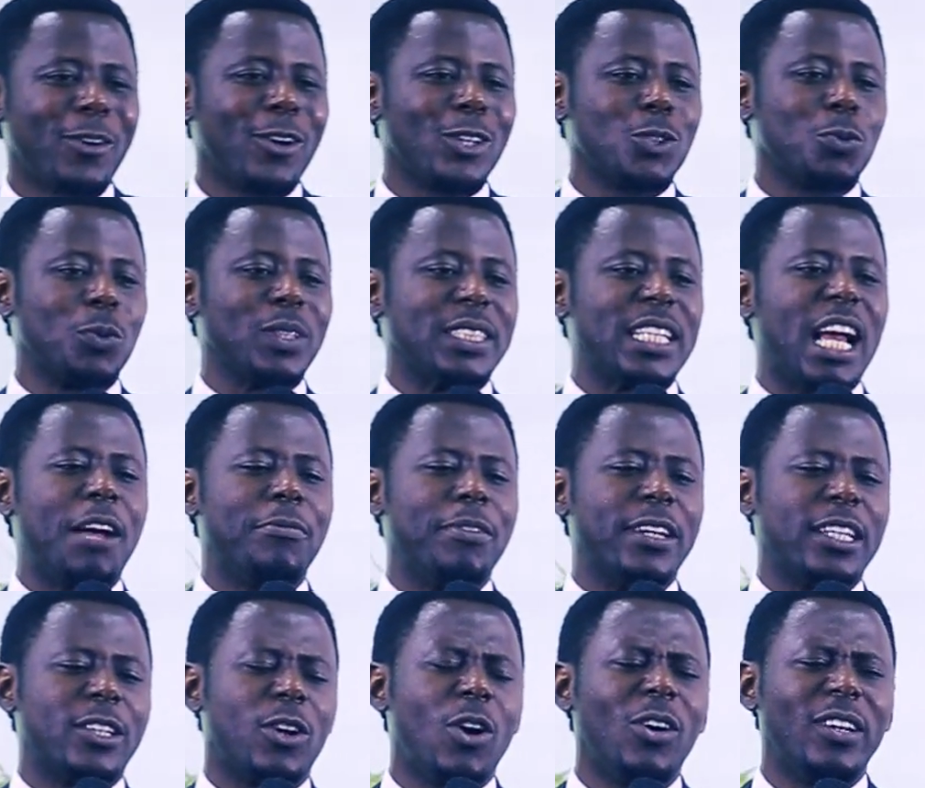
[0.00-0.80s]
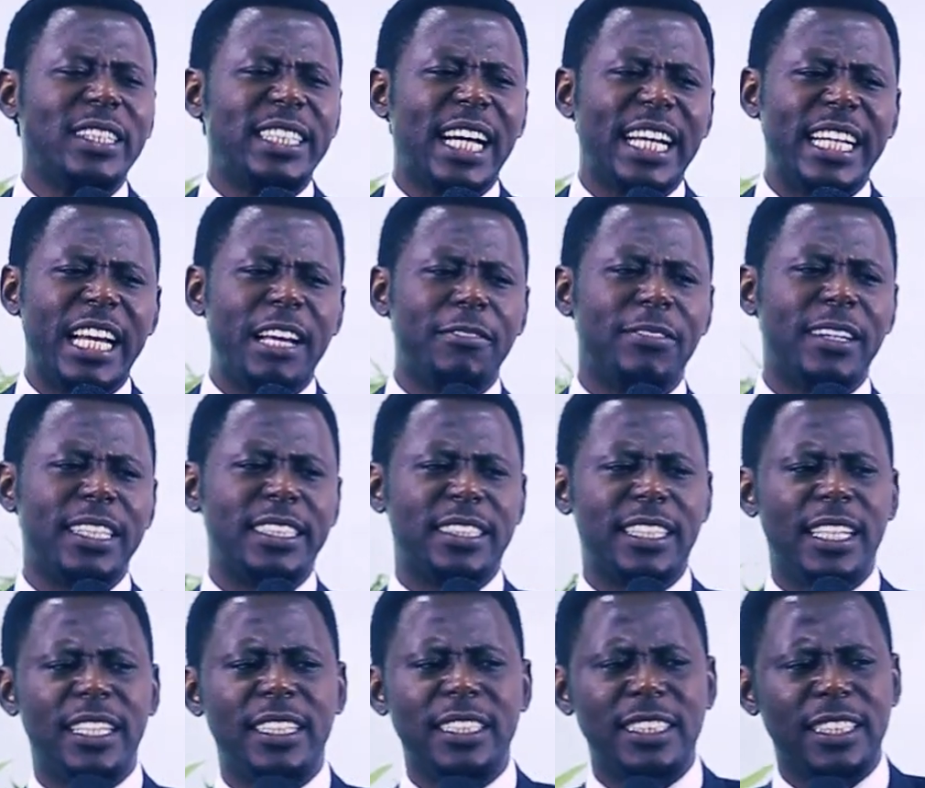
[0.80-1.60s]
Because we serve a God that
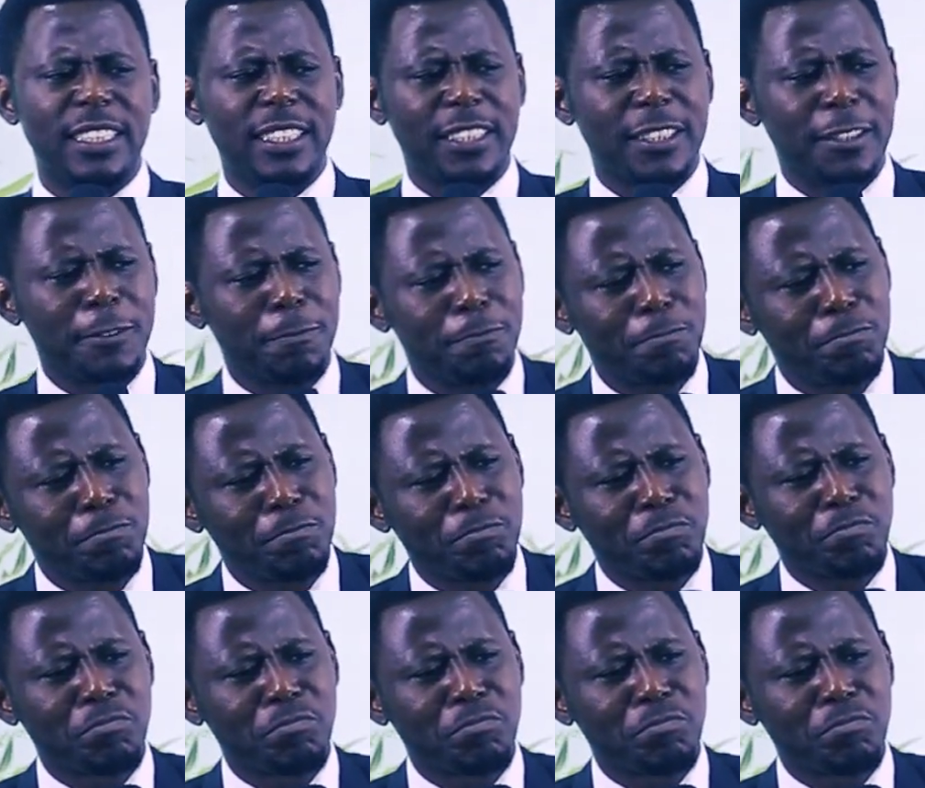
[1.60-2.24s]
never changes.